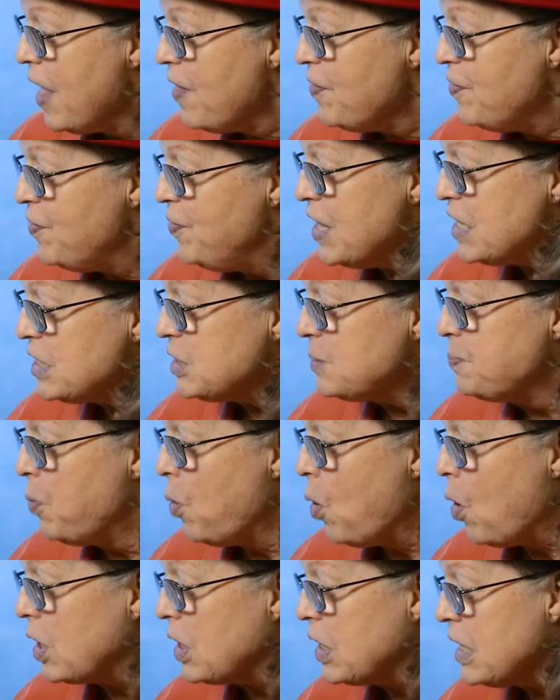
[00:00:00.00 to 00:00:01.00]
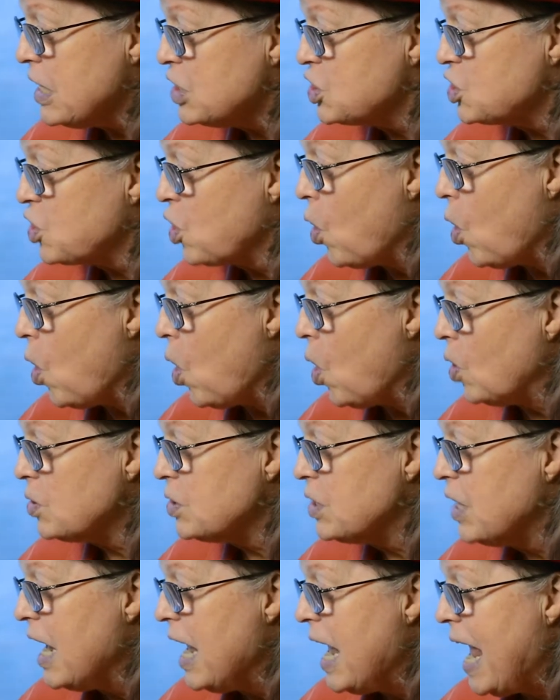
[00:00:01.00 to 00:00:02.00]
This book is
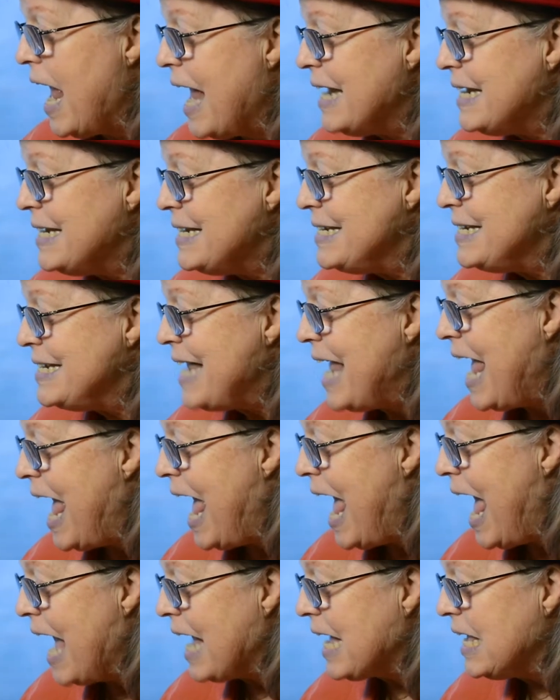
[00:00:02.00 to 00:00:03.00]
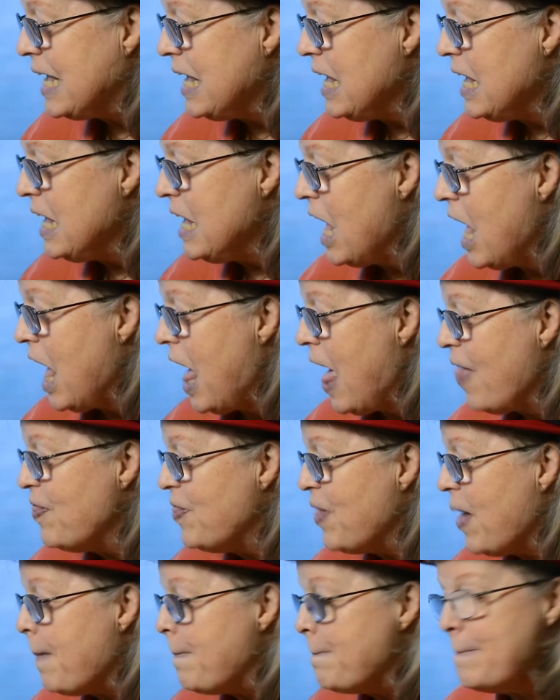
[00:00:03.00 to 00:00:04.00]
called Tacky
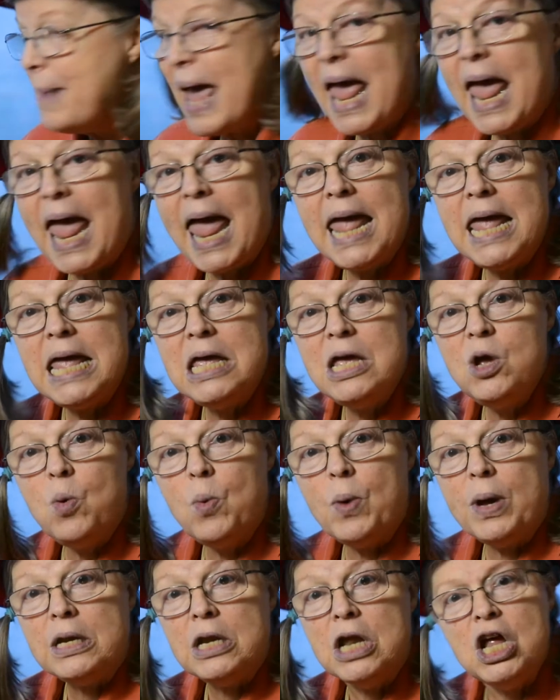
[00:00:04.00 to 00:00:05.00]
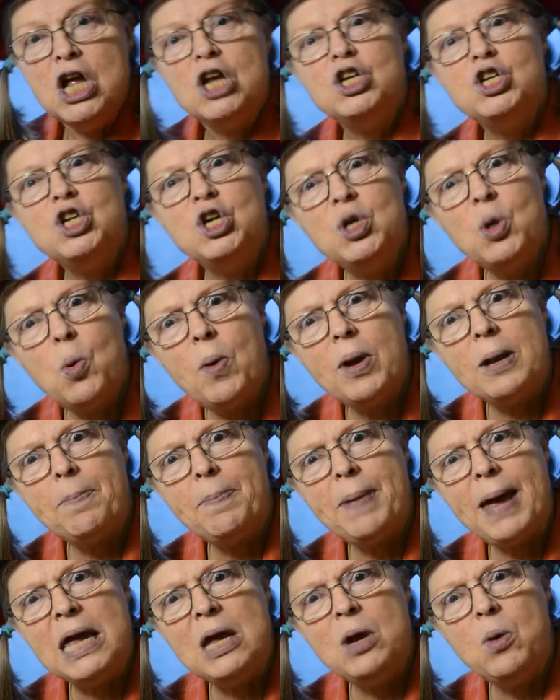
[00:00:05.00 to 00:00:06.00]
the Penguin. Do you know what a
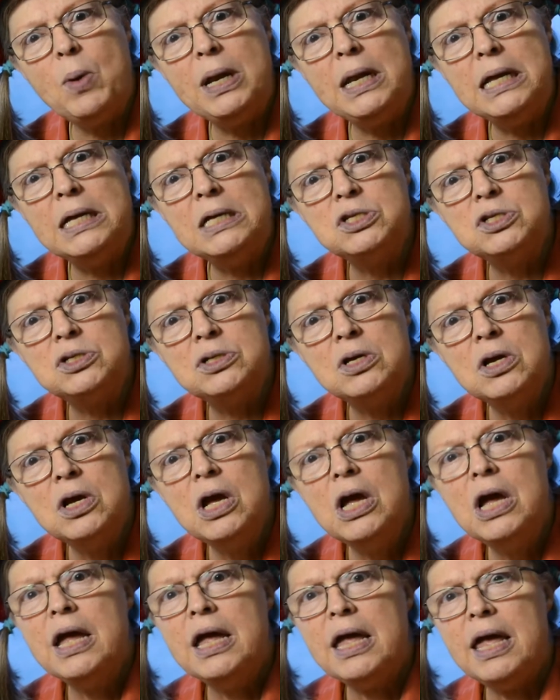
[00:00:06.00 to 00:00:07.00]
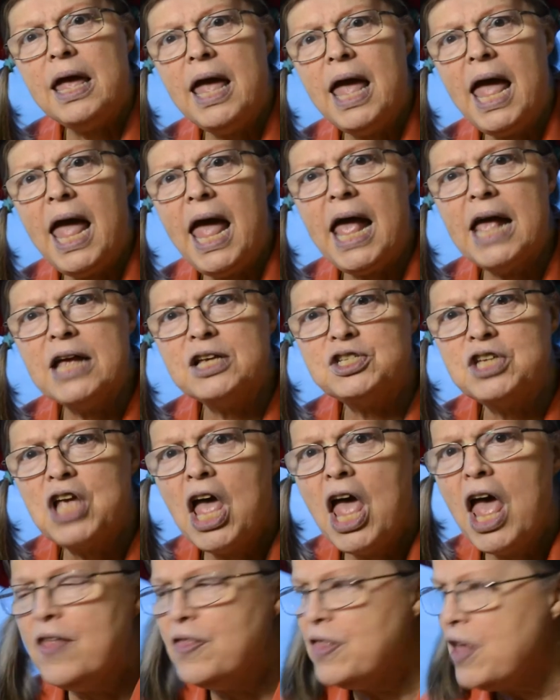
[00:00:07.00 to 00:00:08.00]
penguin is? Yes,
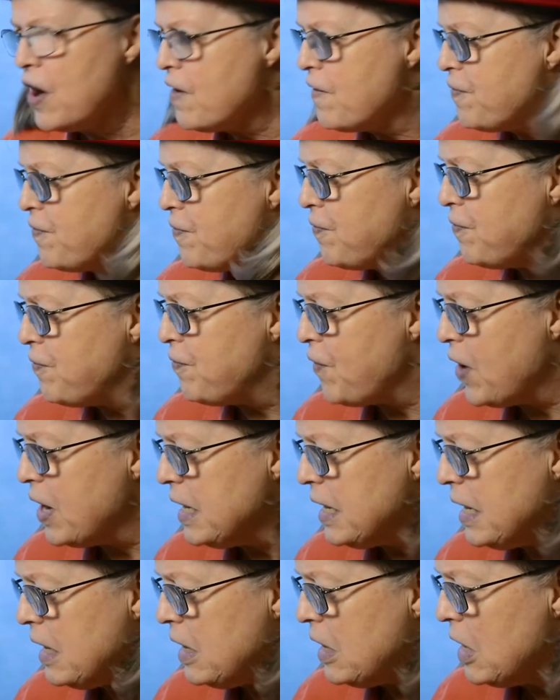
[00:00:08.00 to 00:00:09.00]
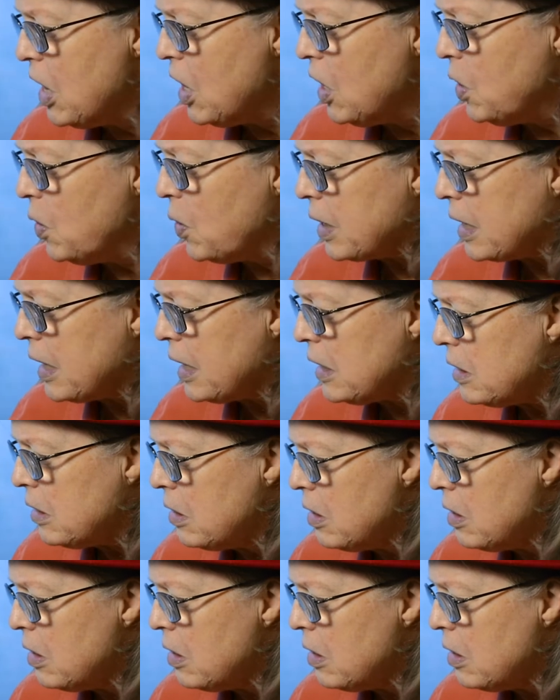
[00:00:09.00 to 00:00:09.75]
they're funny looking.